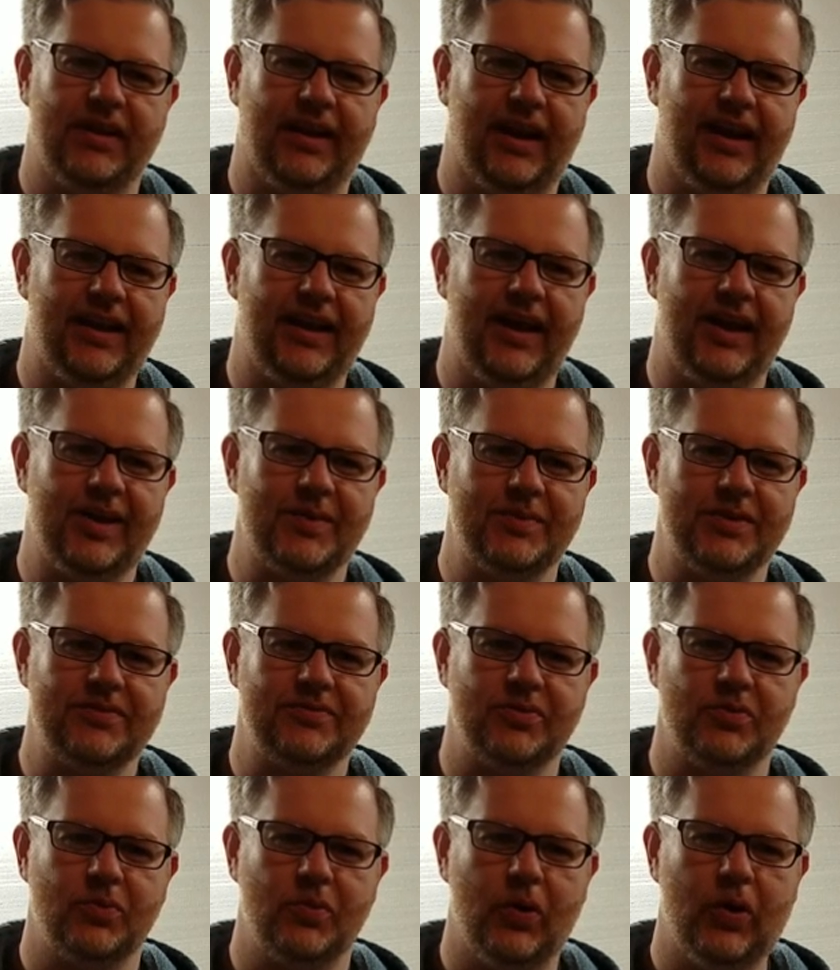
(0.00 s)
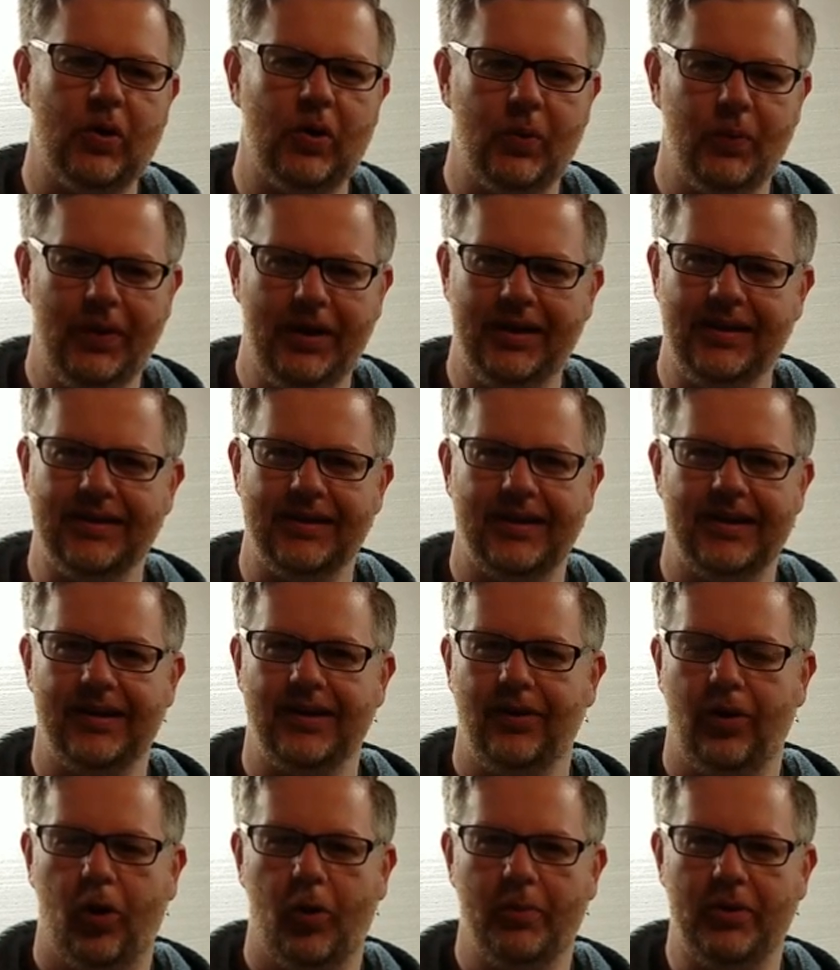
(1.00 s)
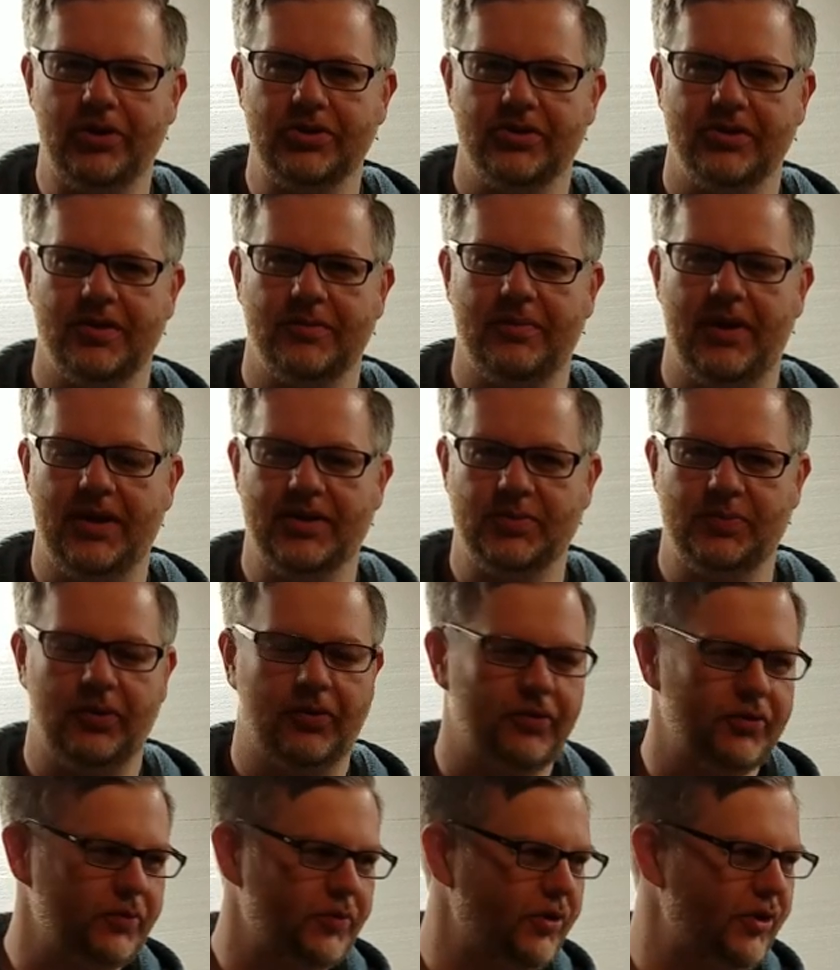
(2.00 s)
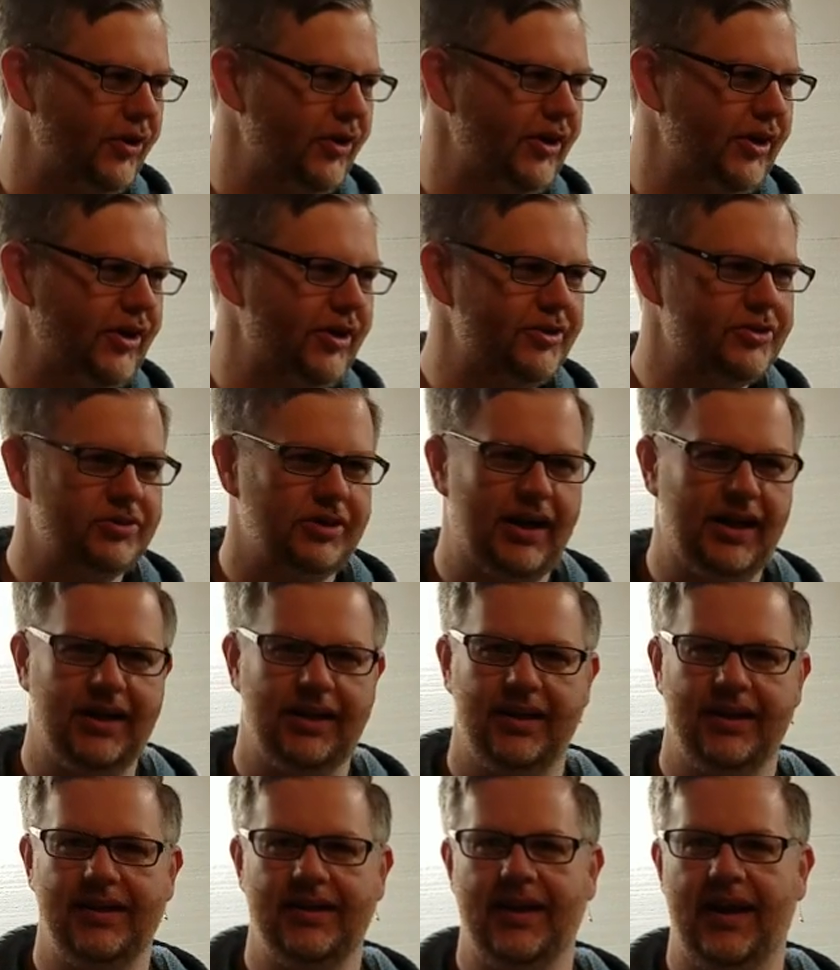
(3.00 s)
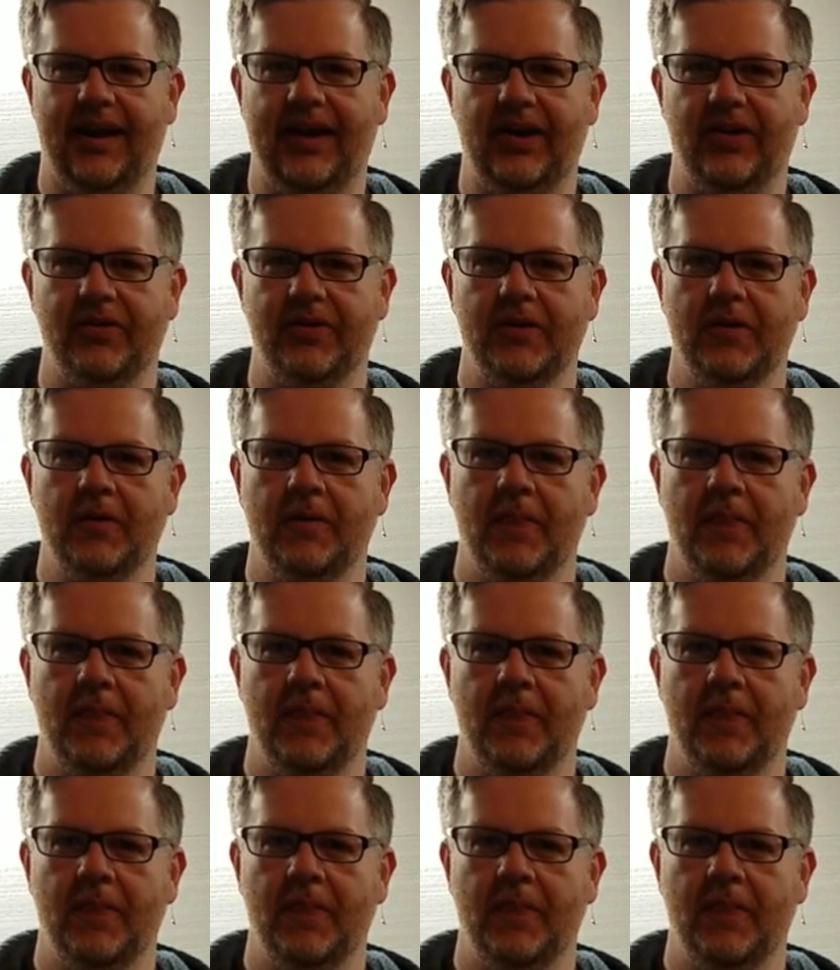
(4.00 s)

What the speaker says: Kind of had a bit of a whirlwind. I did a whole bunch of the bestboard work and got track laid down,